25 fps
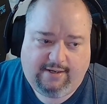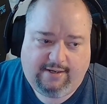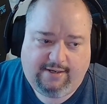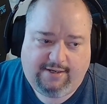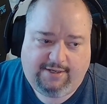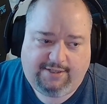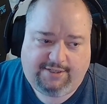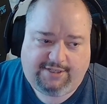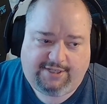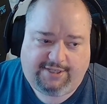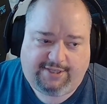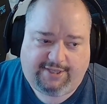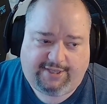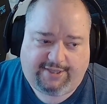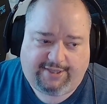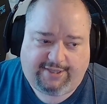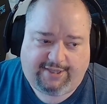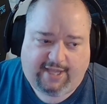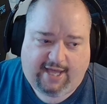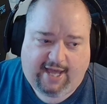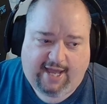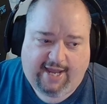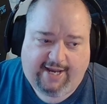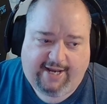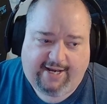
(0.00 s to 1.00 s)
to the
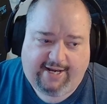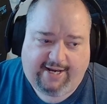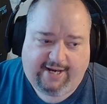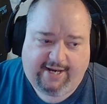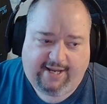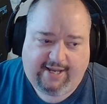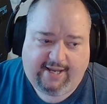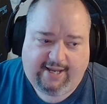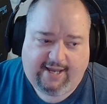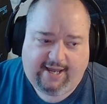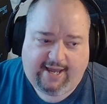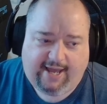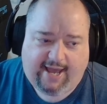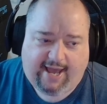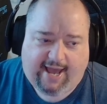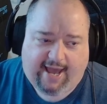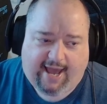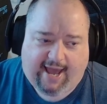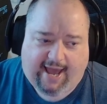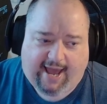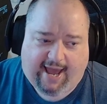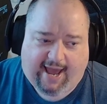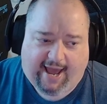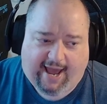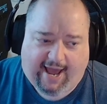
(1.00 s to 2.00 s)
line
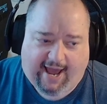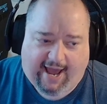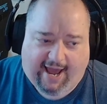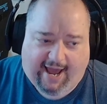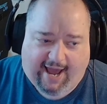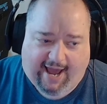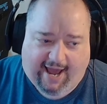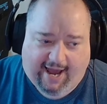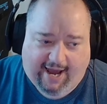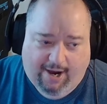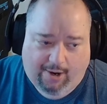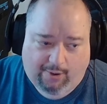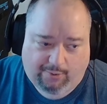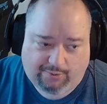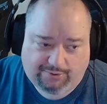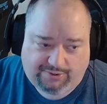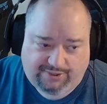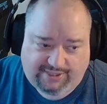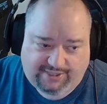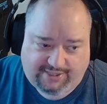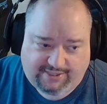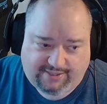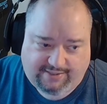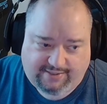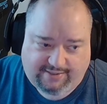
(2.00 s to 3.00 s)

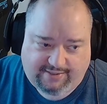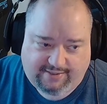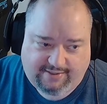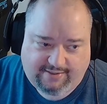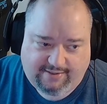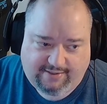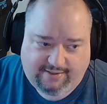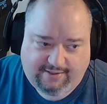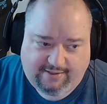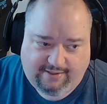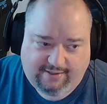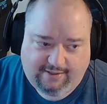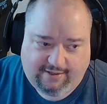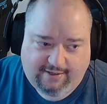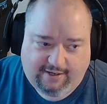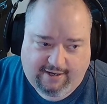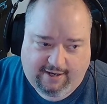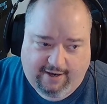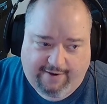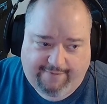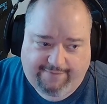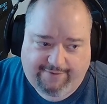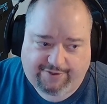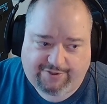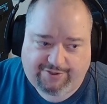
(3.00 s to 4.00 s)
out
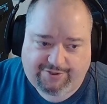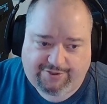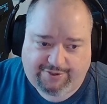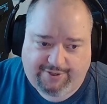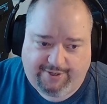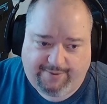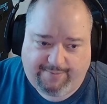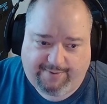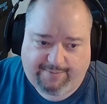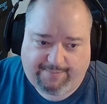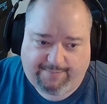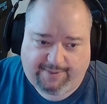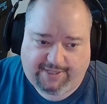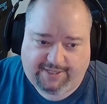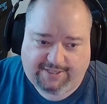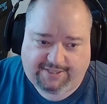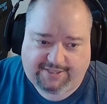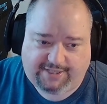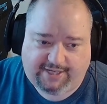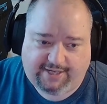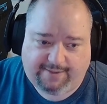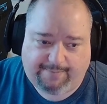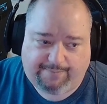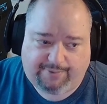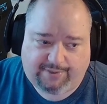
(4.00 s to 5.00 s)
of your streaming
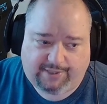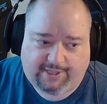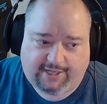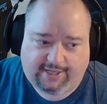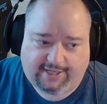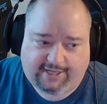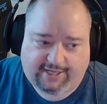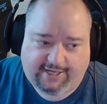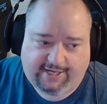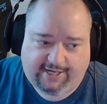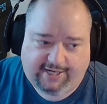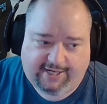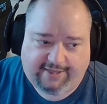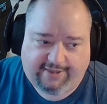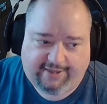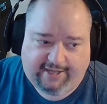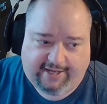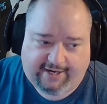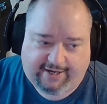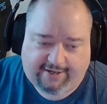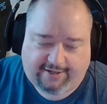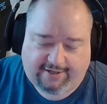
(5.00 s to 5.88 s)
PC and plug it in there.